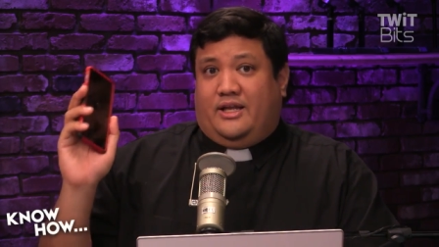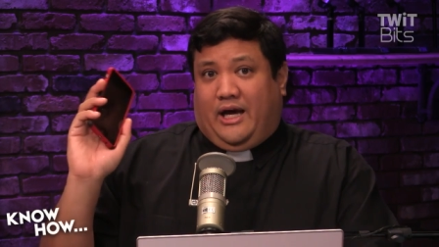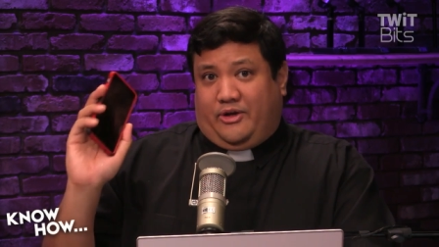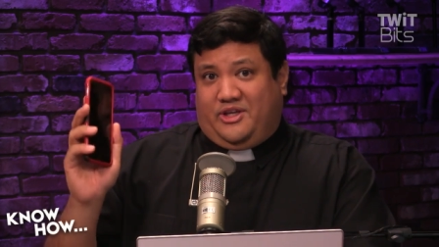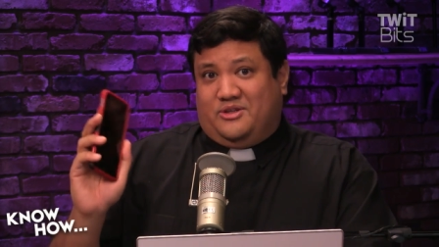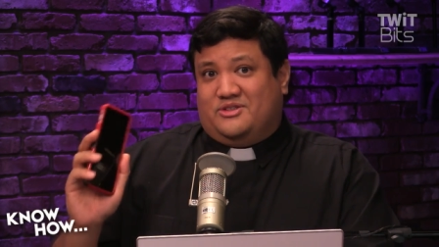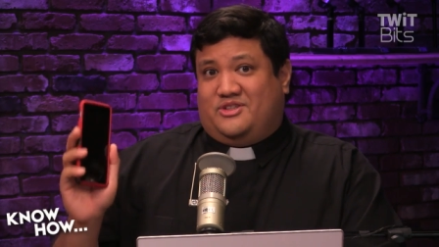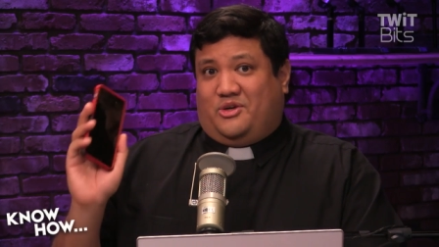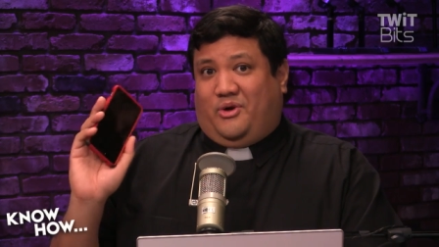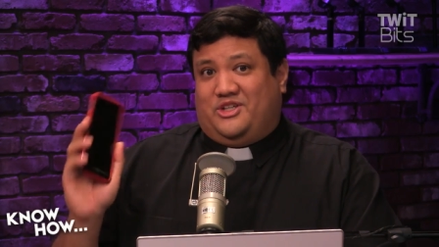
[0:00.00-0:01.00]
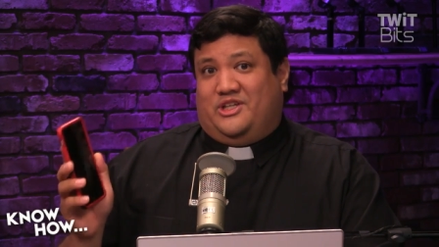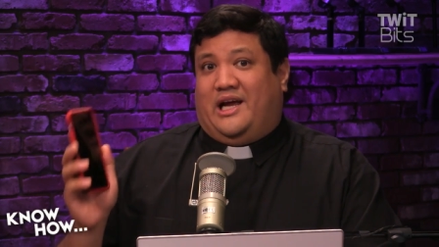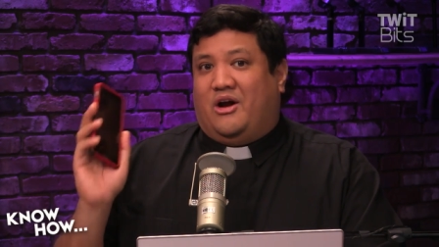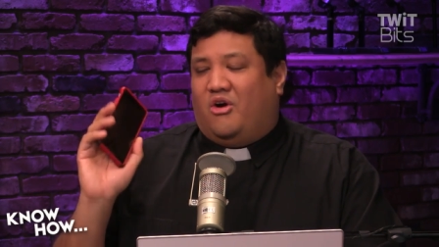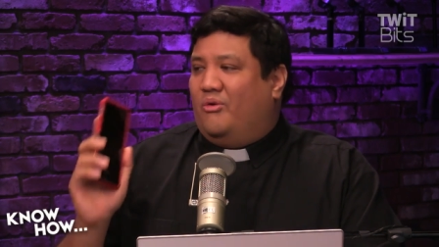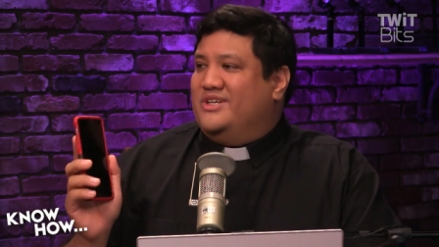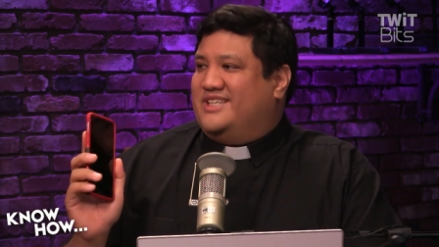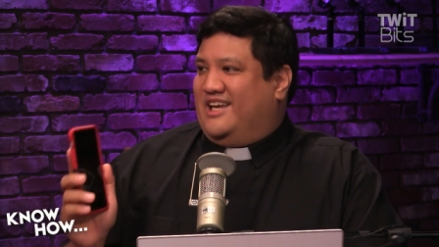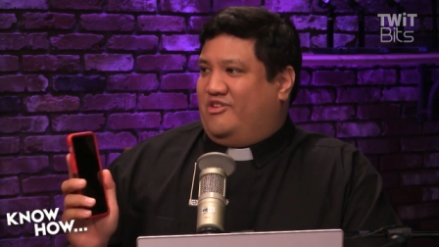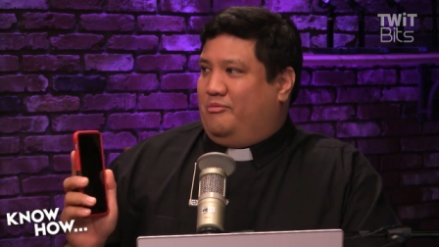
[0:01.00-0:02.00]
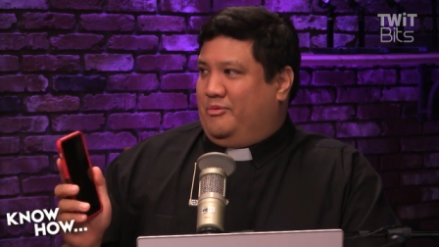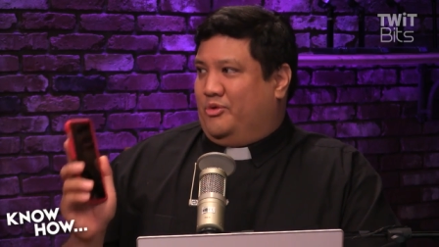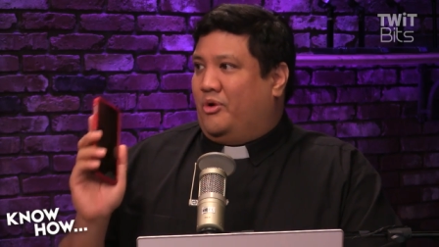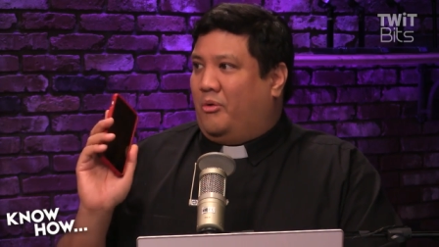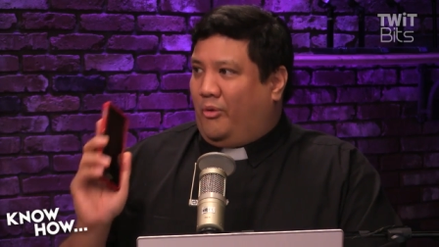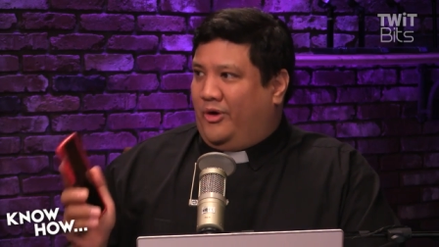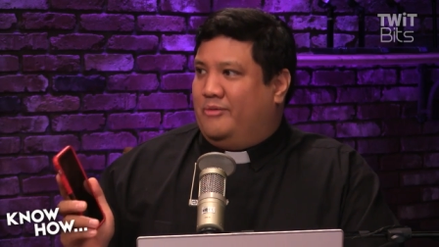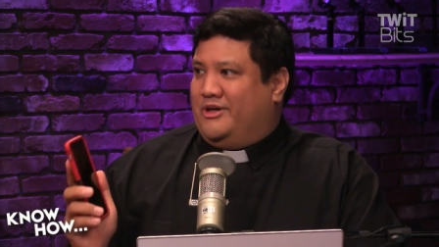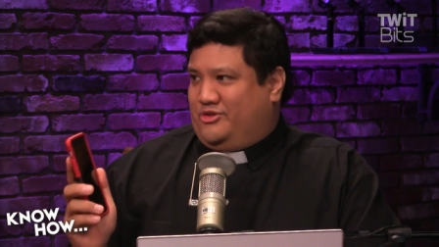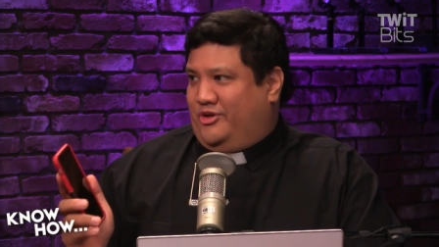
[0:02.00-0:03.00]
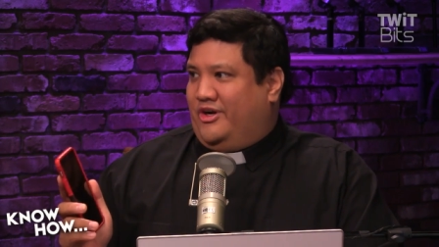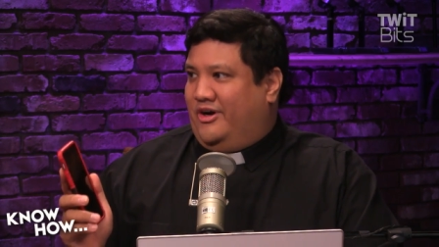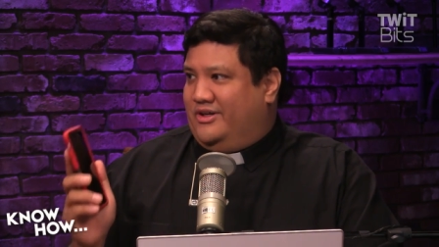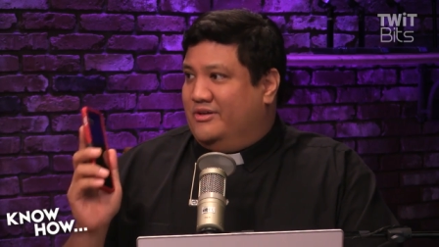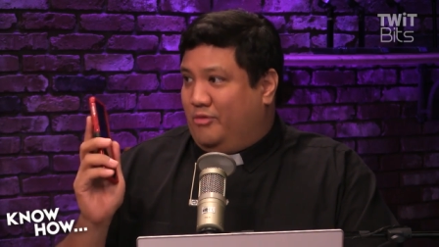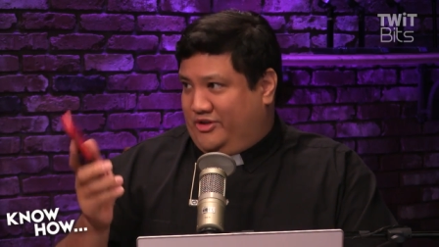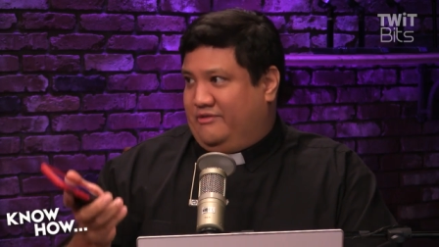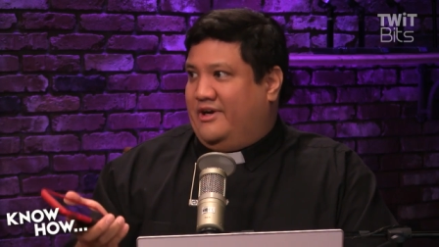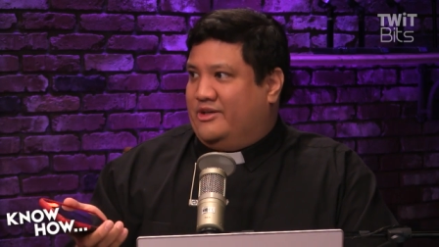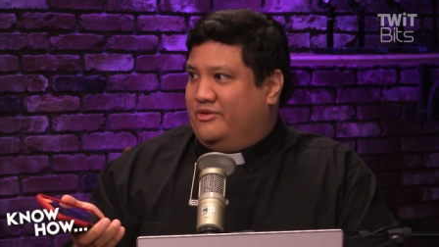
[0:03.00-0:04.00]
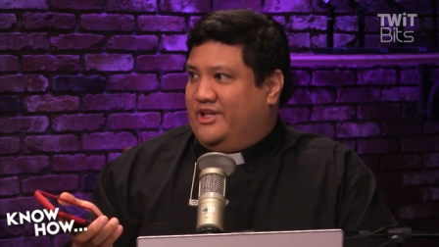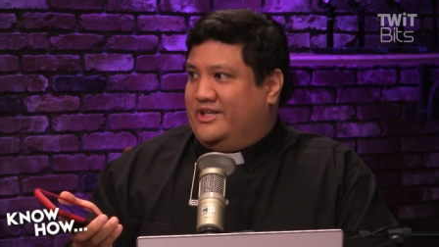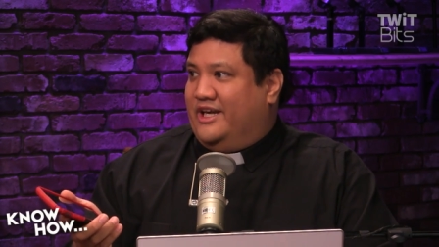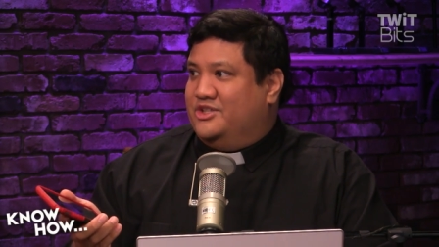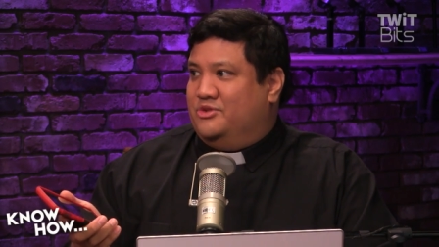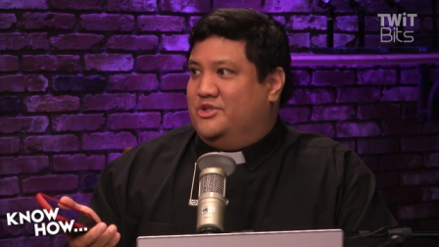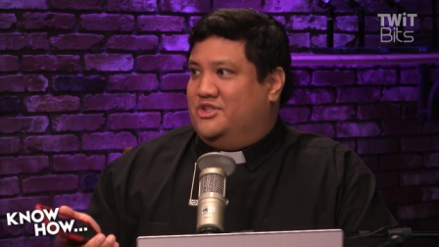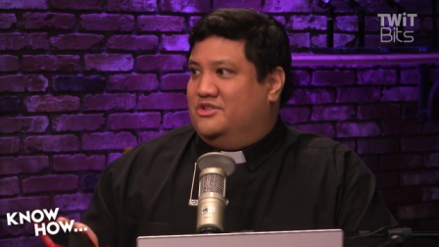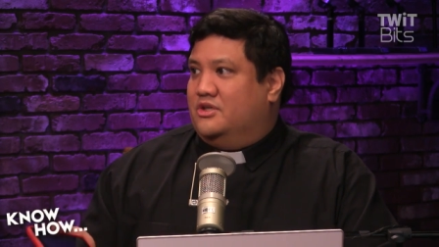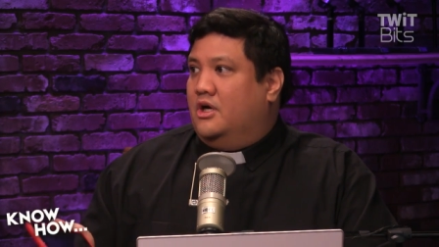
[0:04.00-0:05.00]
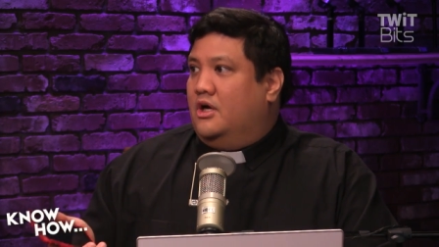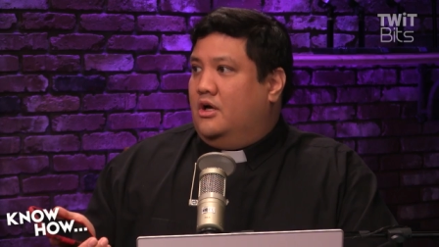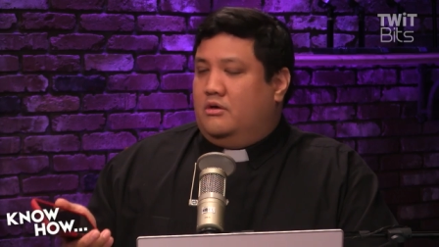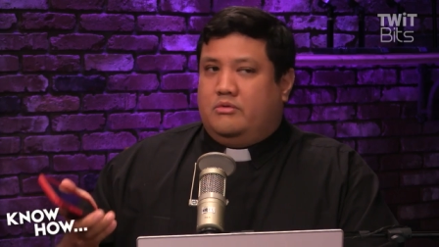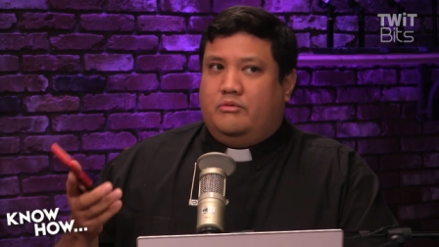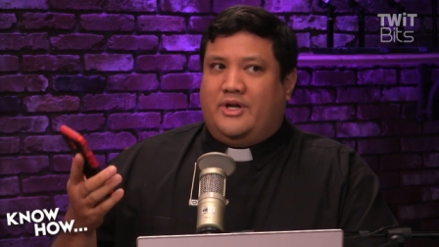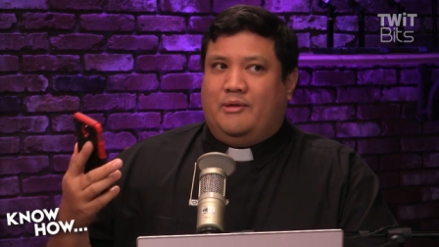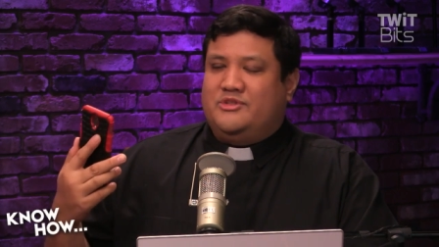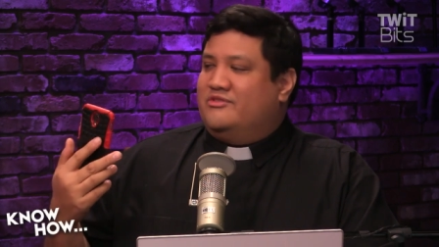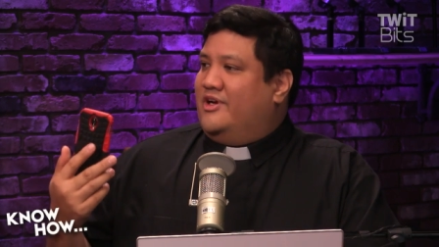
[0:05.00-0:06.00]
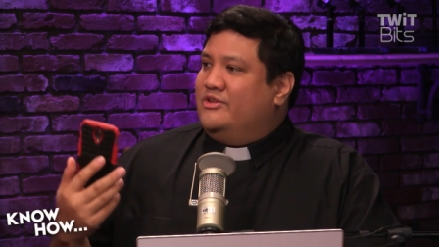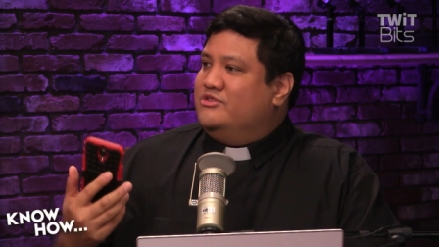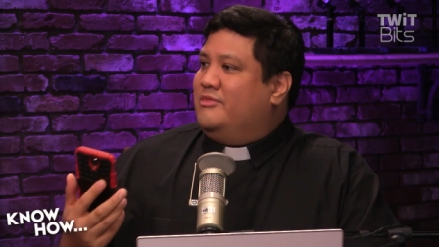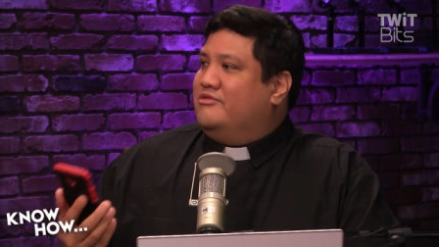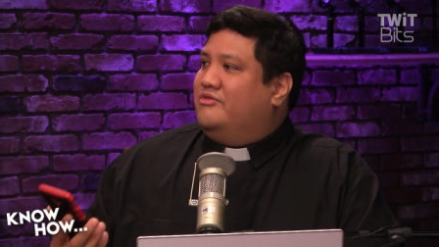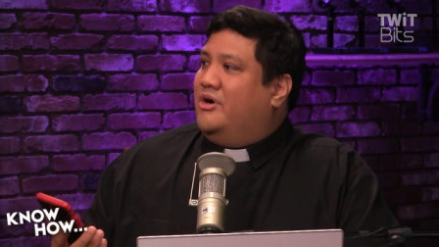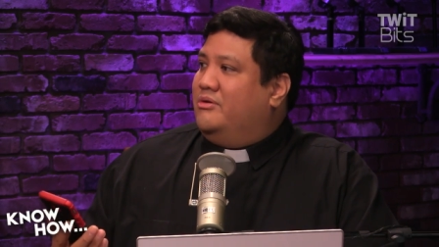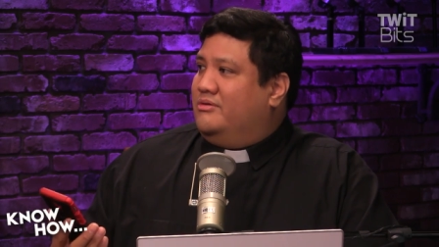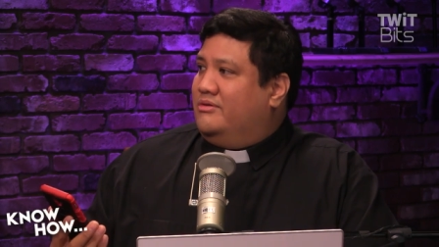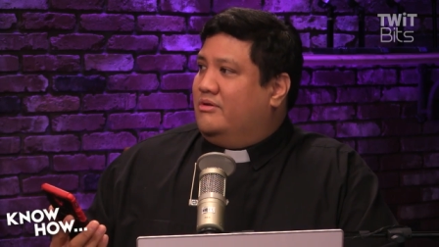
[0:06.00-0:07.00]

Now, here's the question I always get from people who are worried about turning on multi-factor authentication, which is, well, what happens if I lose my phone?